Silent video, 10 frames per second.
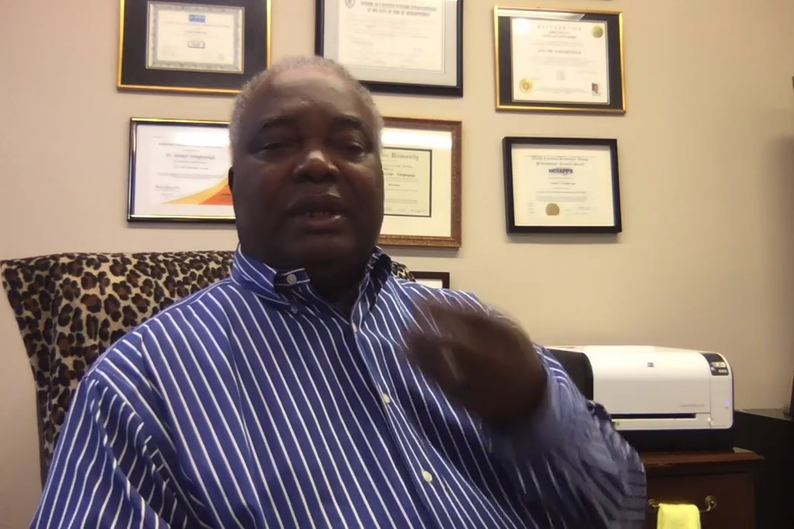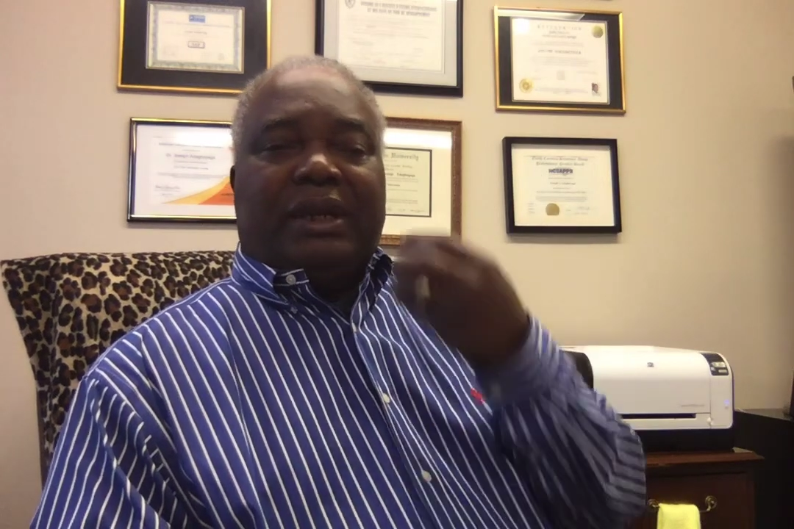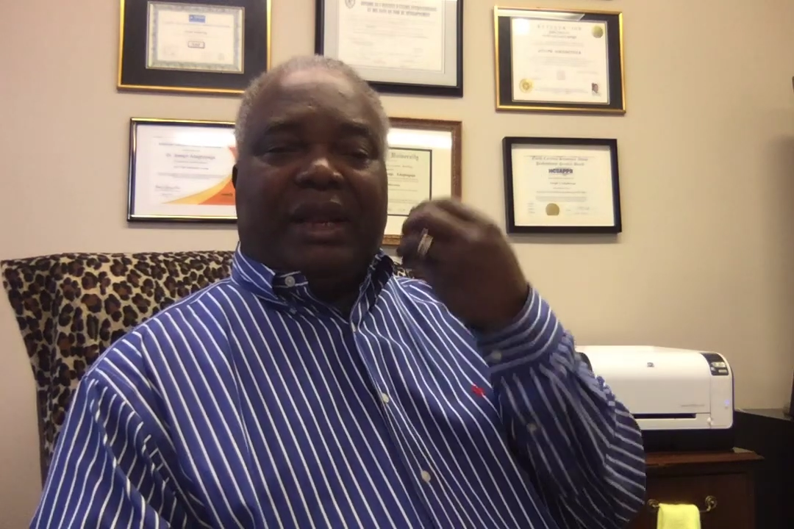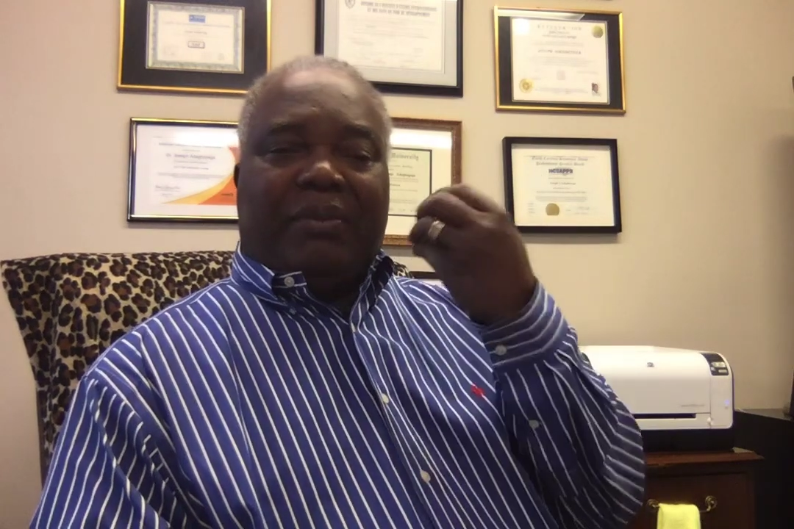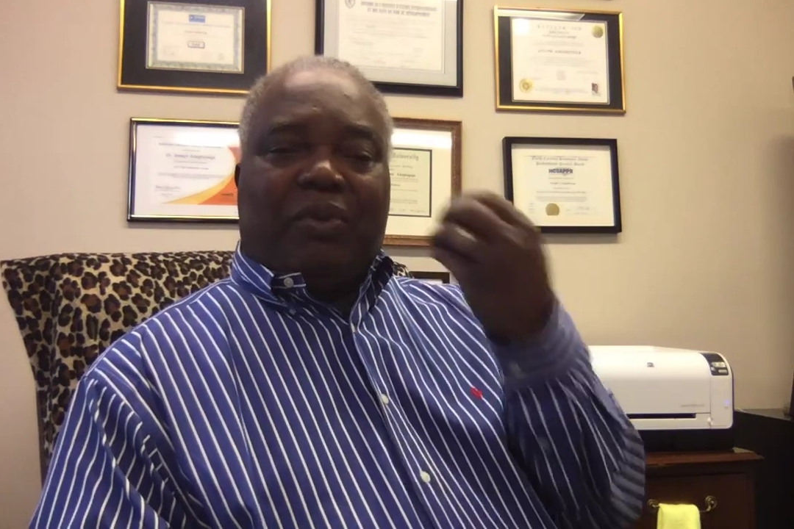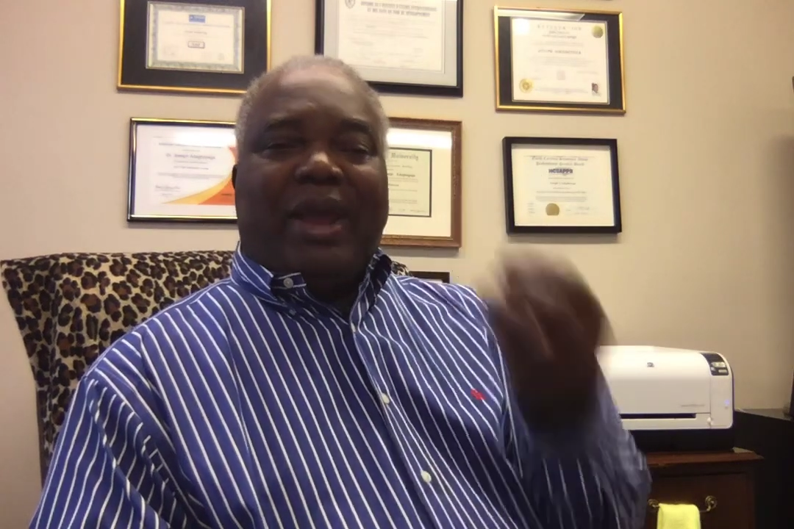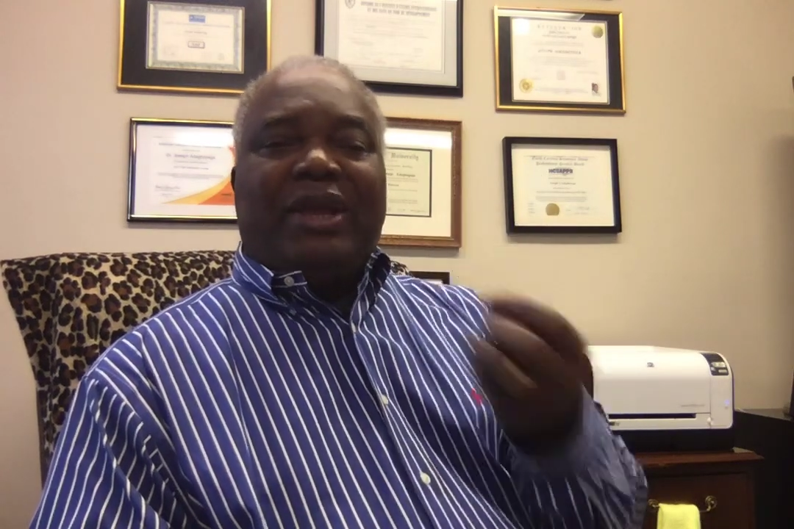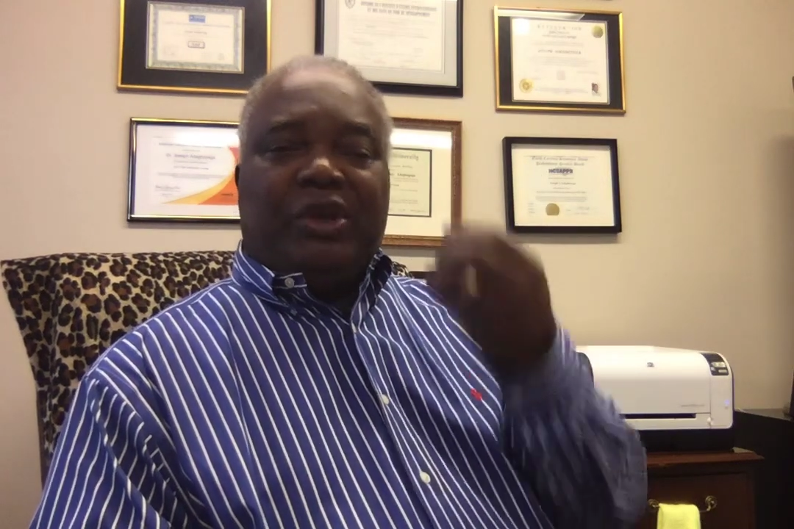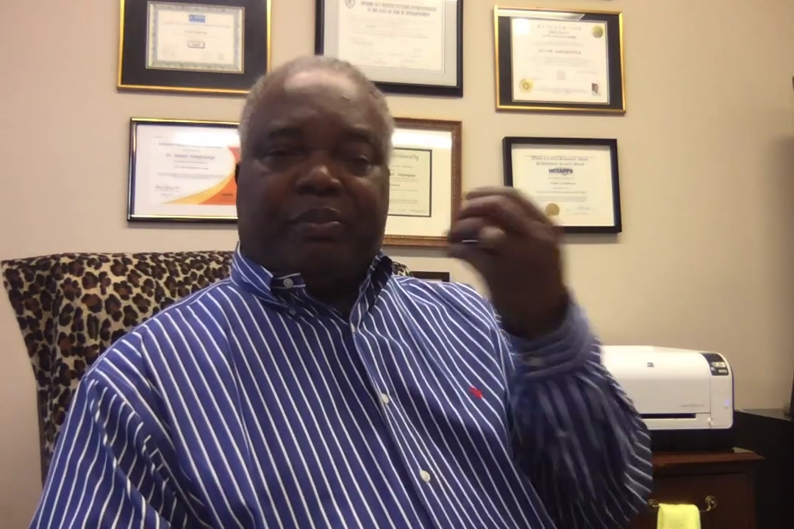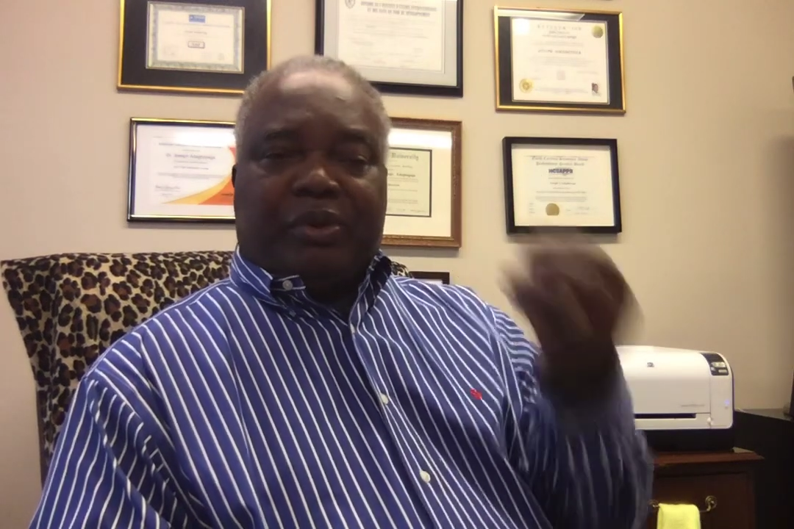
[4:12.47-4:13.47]
the way
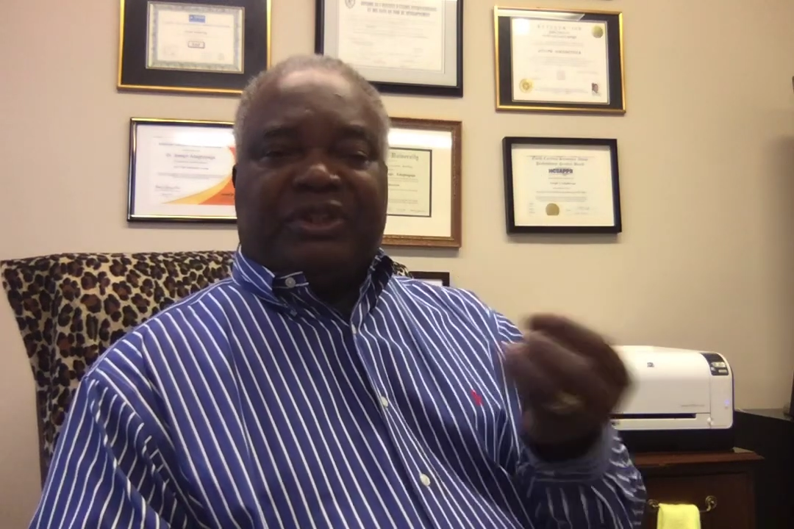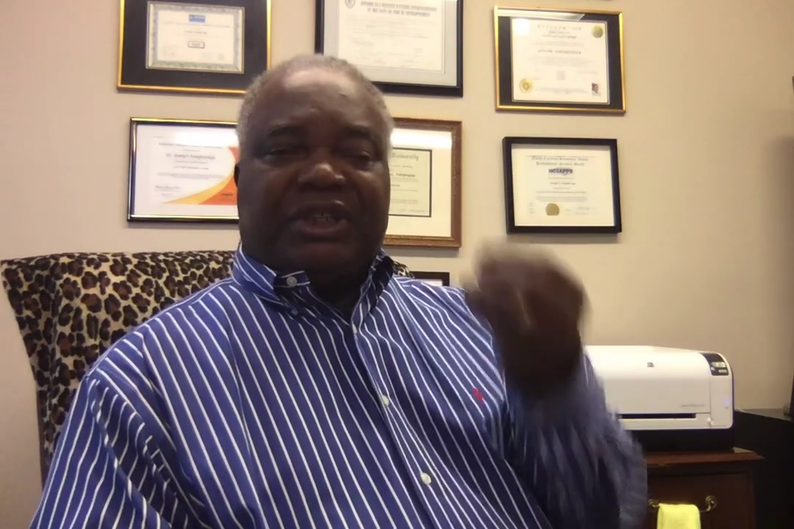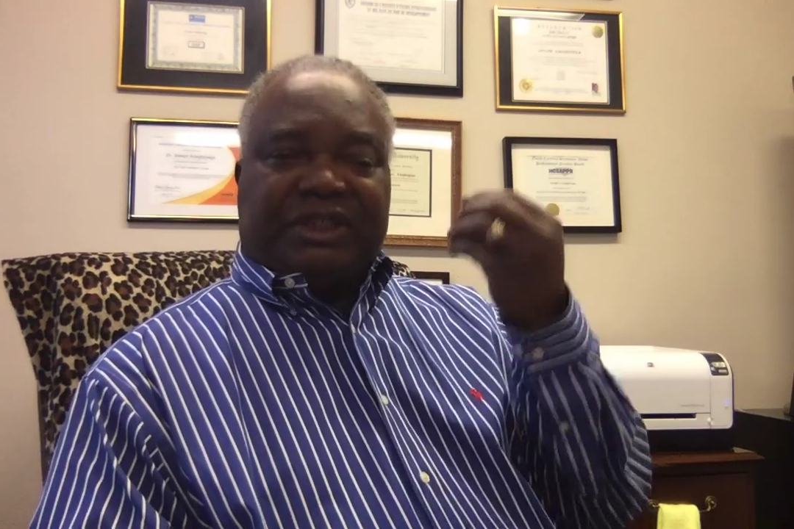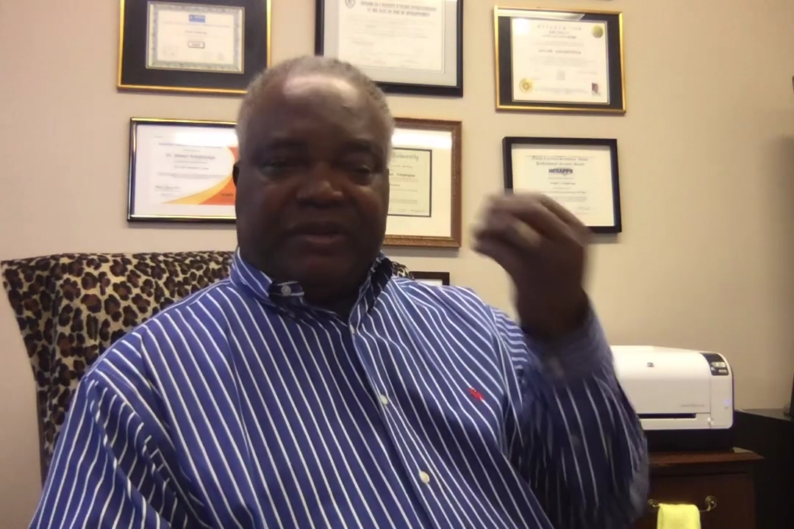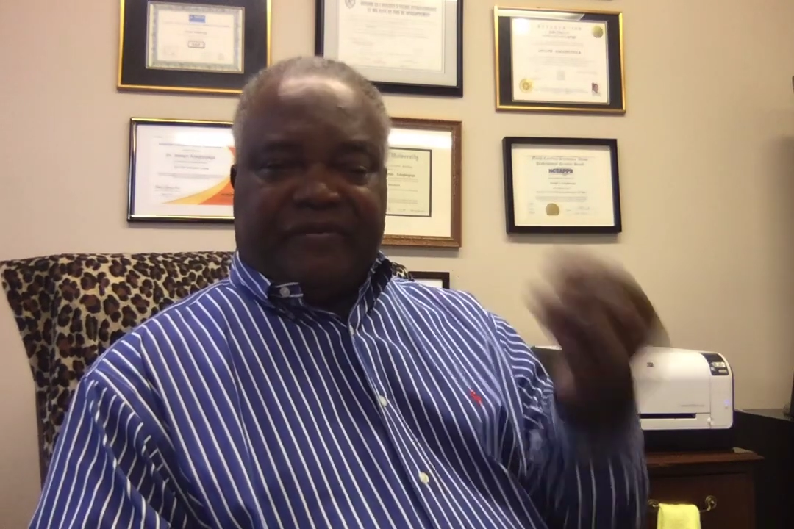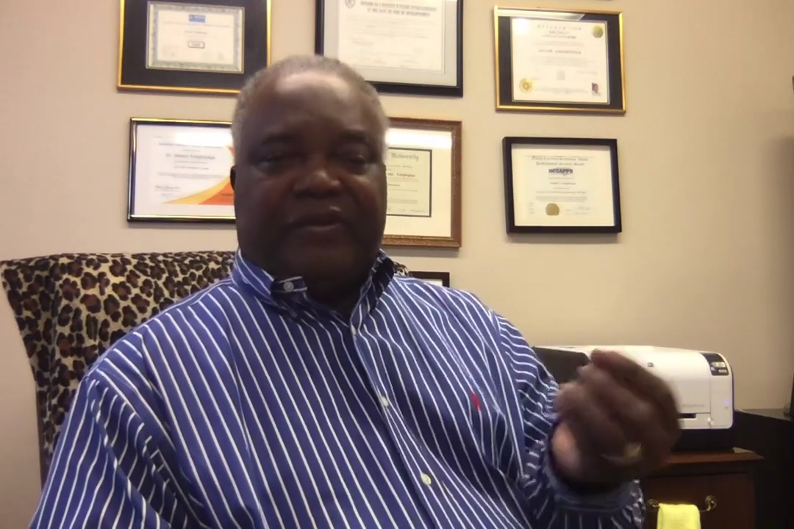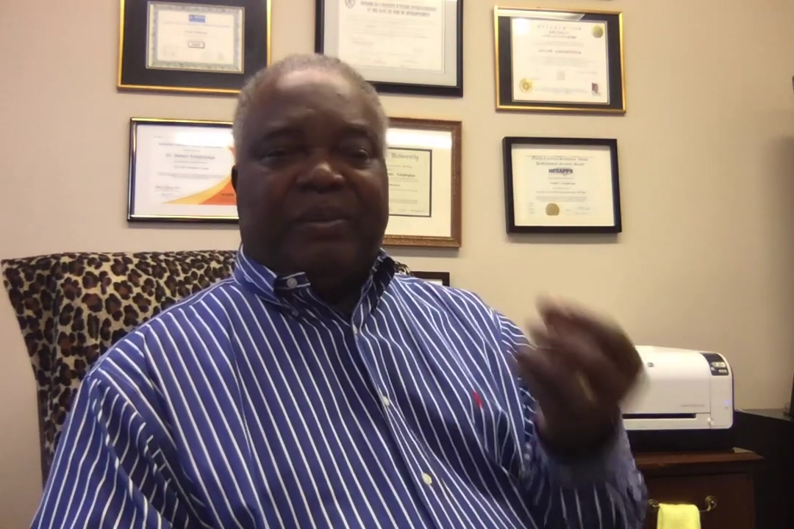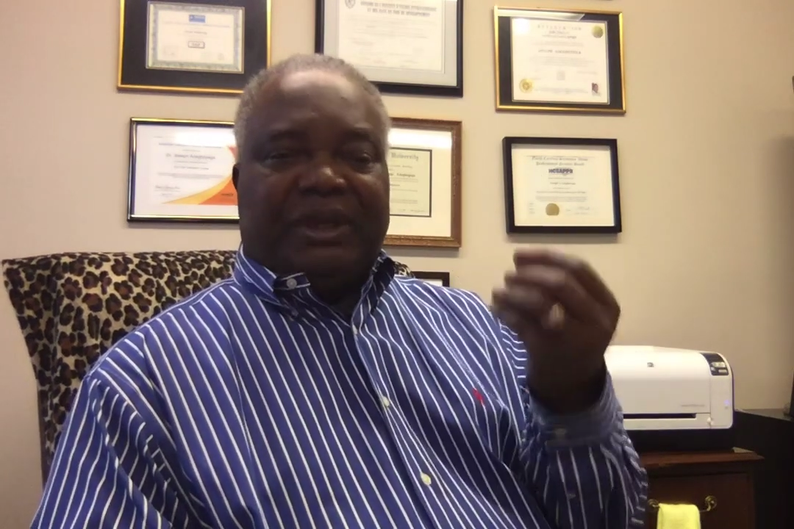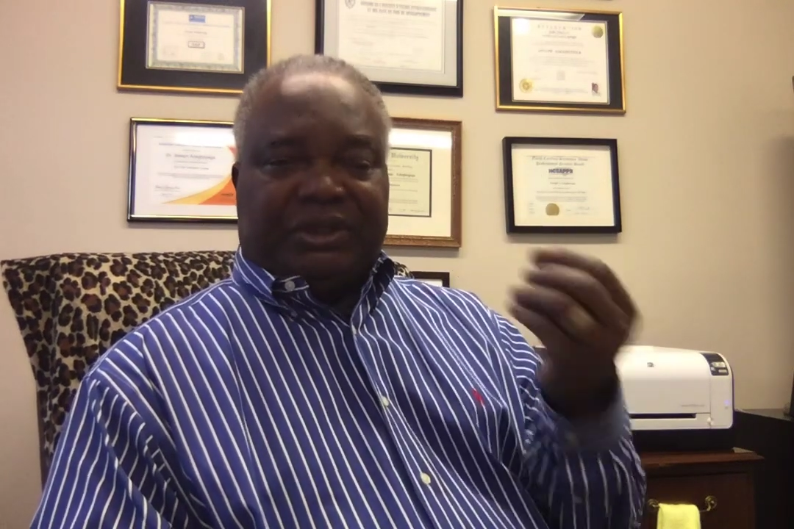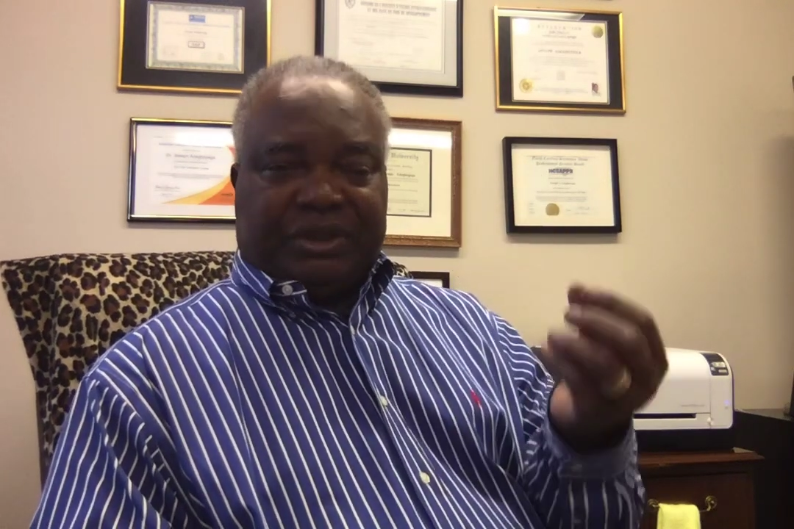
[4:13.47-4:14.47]
you process
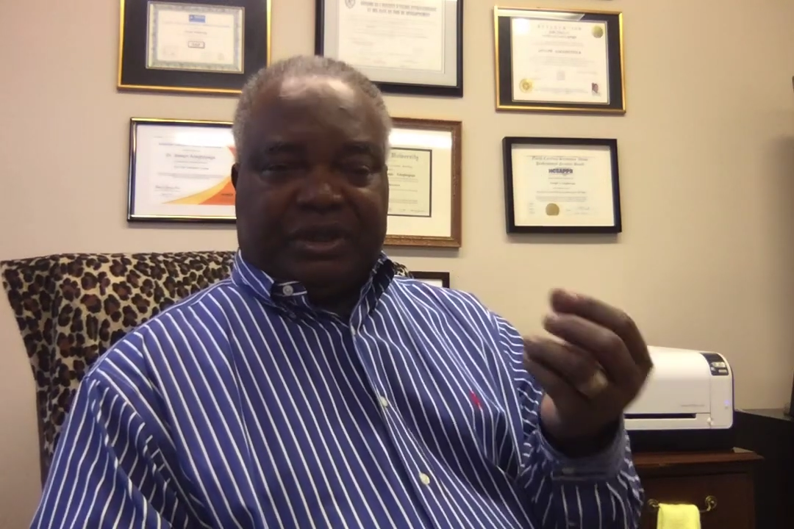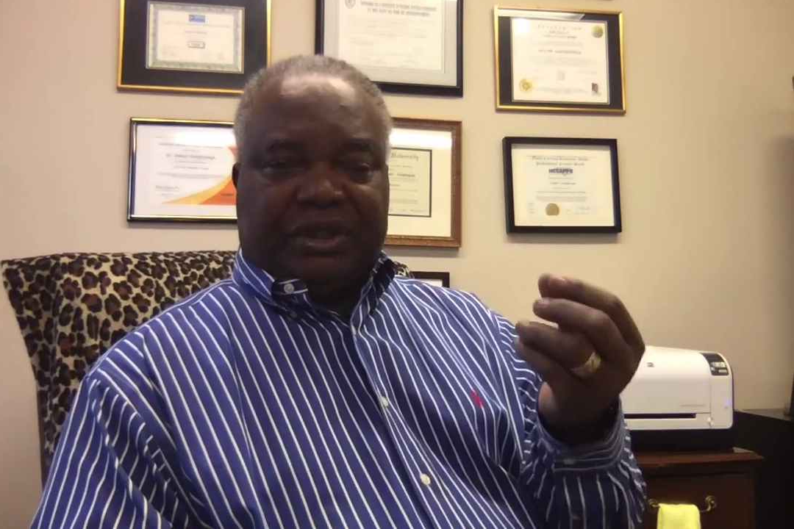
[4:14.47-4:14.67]
information,